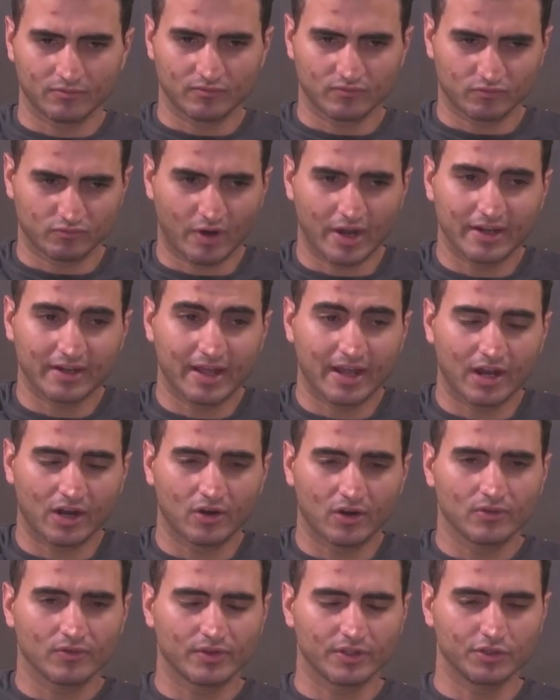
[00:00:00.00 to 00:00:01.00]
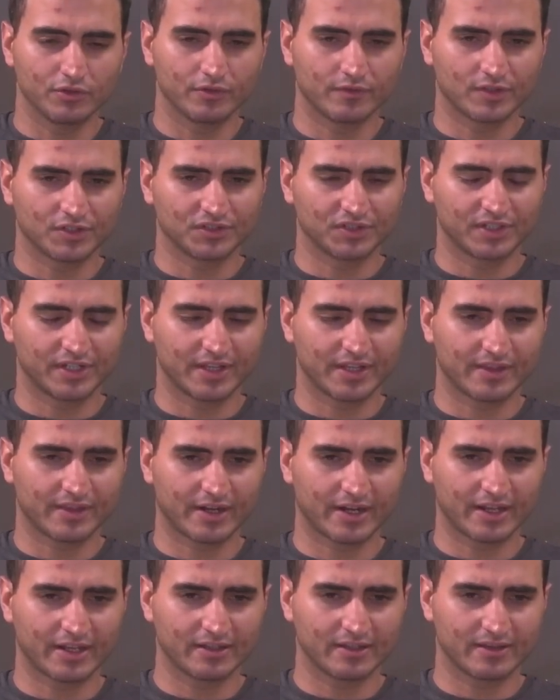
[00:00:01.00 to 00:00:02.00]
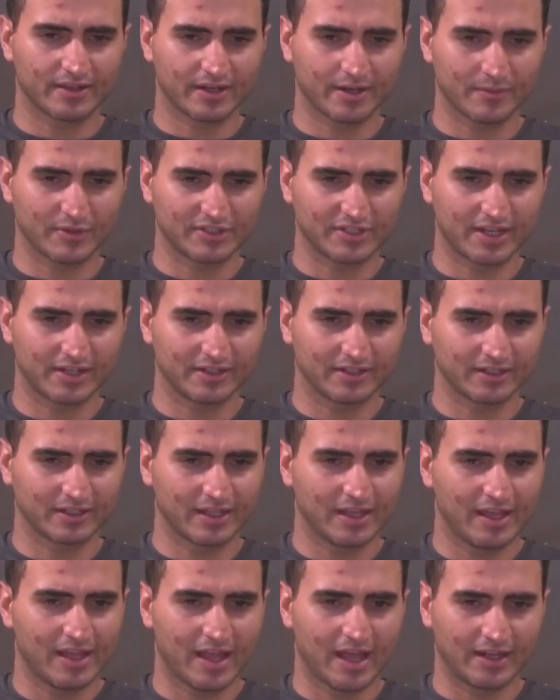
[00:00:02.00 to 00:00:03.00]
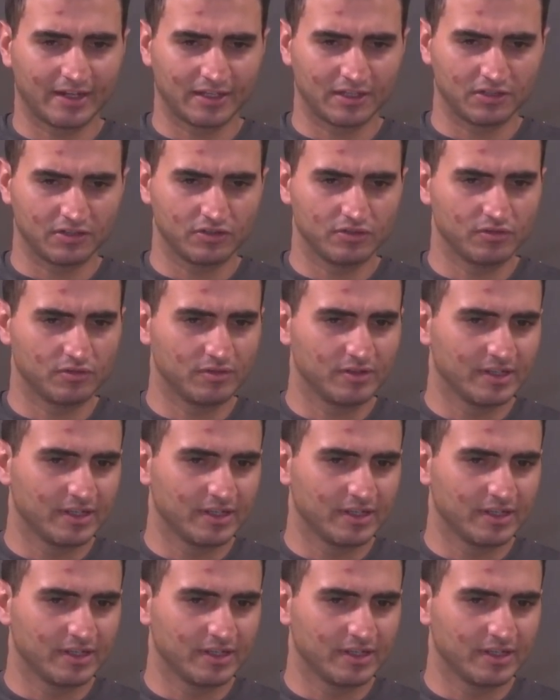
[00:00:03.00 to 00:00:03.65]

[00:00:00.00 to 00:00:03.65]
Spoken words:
right now the university that I'm attending, NAU.